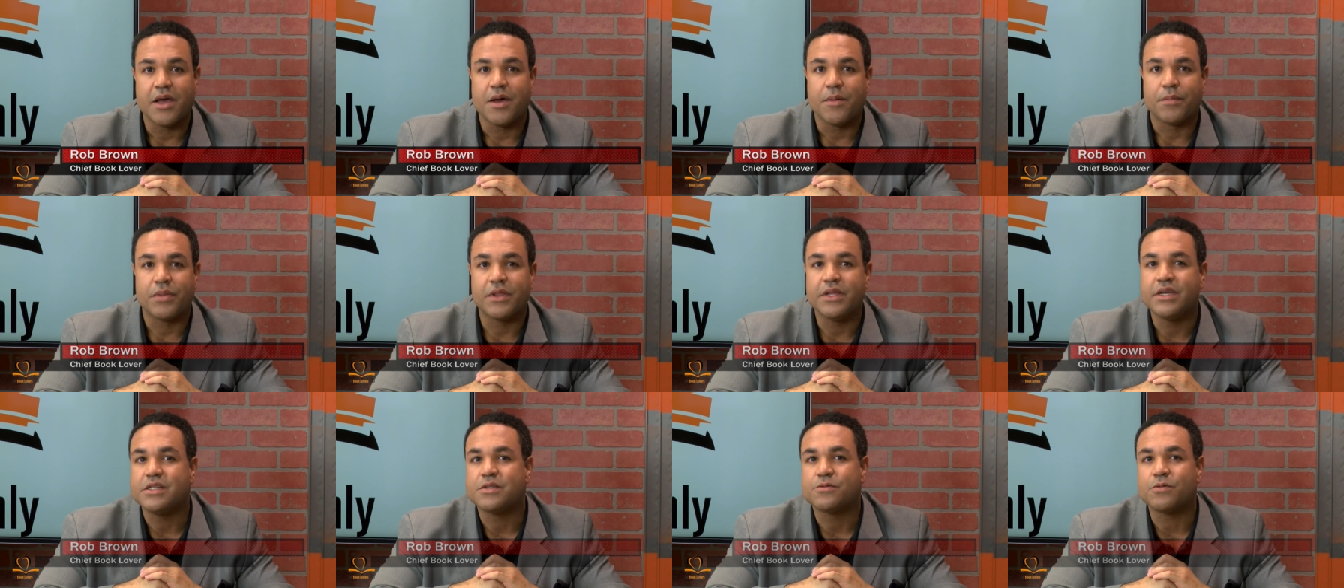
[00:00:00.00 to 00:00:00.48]

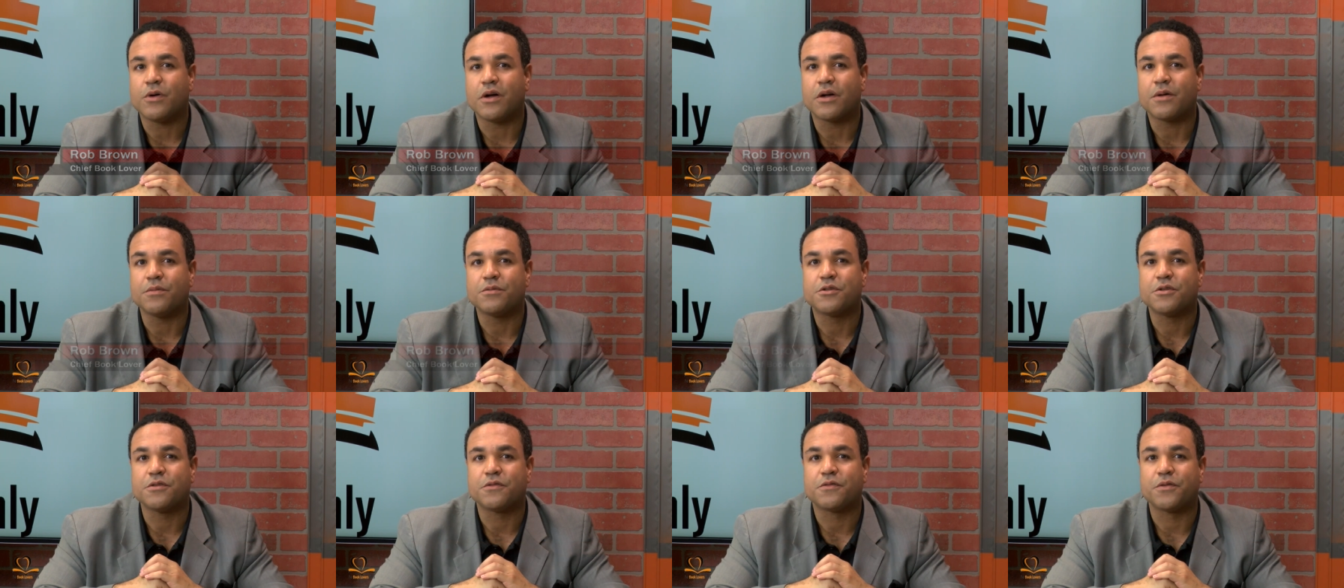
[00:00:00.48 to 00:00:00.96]
Please welcome
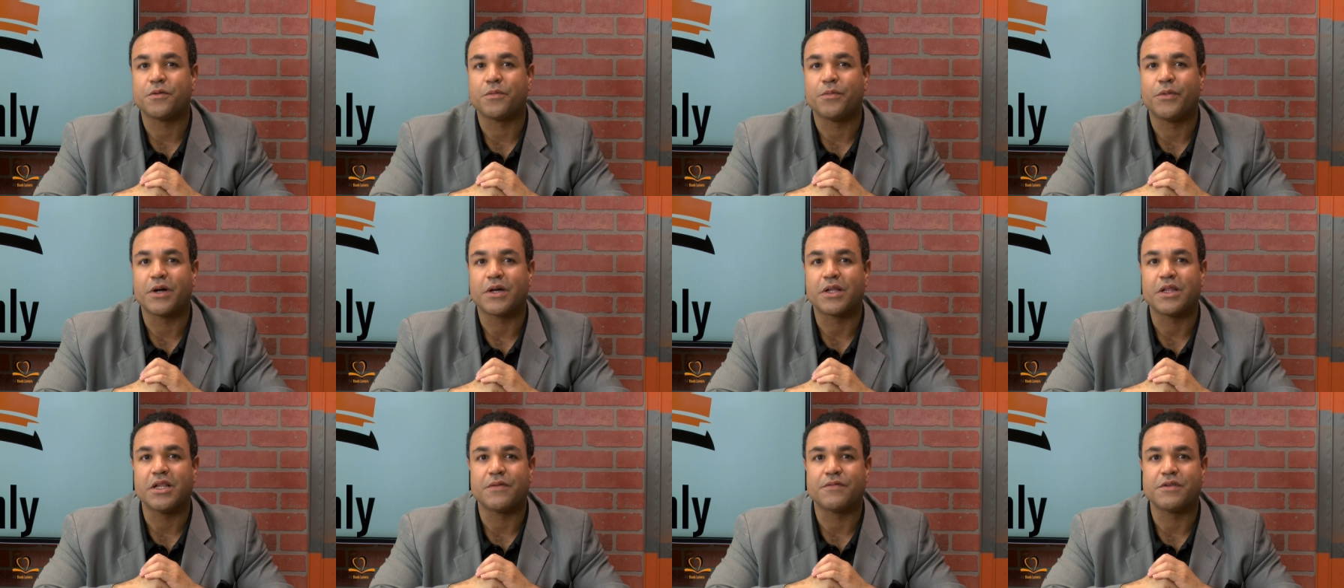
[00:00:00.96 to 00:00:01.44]
to For
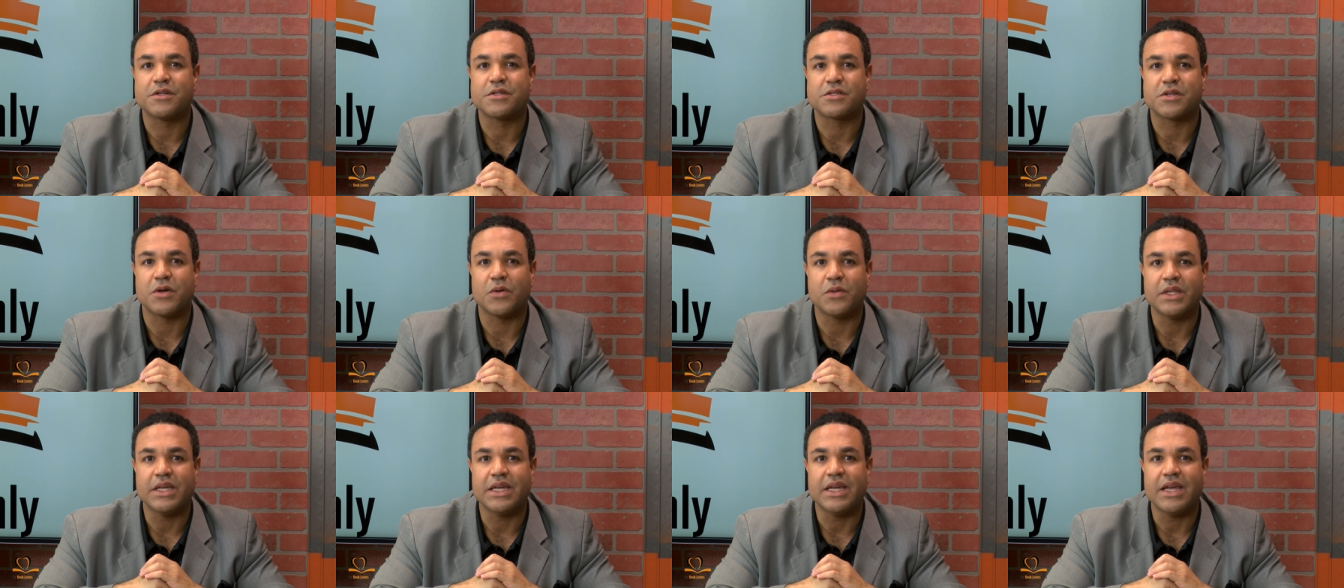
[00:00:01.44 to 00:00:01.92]
Book Lovers
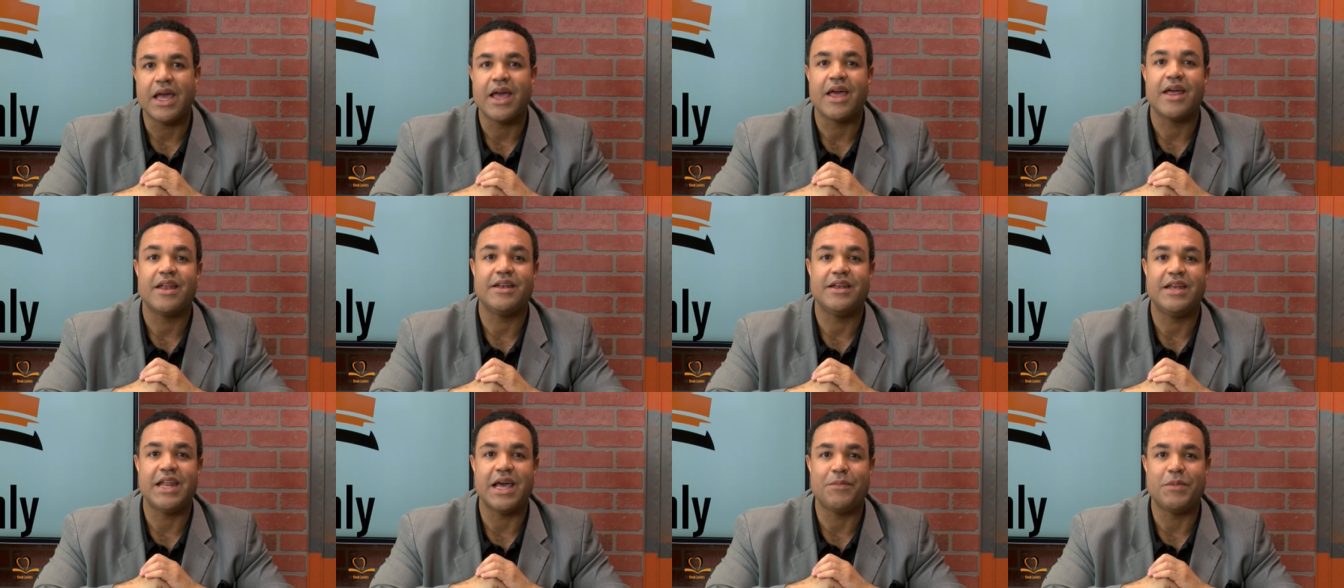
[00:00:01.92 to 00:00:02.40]
Only,
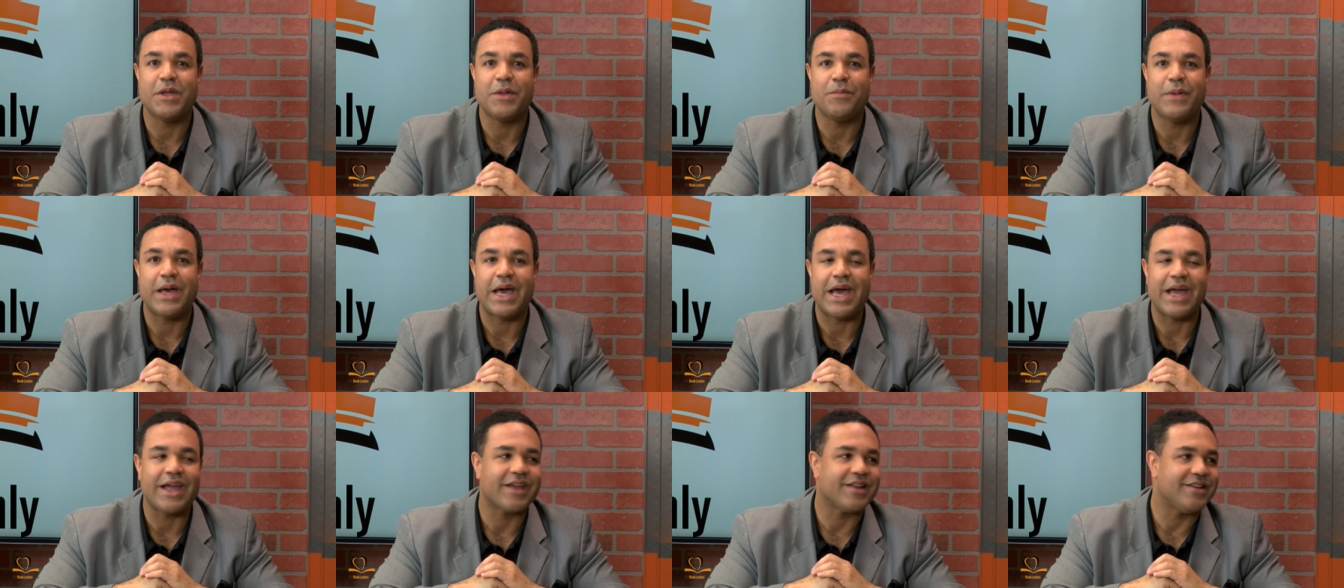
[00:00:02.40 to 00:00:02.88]
Debbi
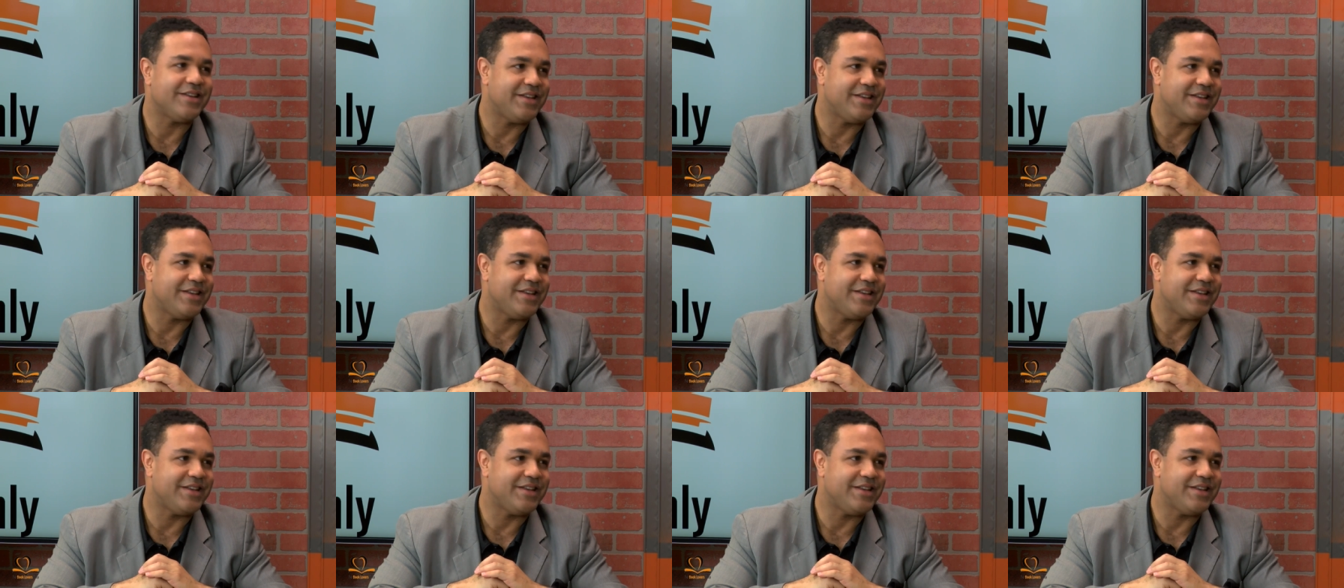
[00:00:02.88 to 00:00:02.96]
Mack.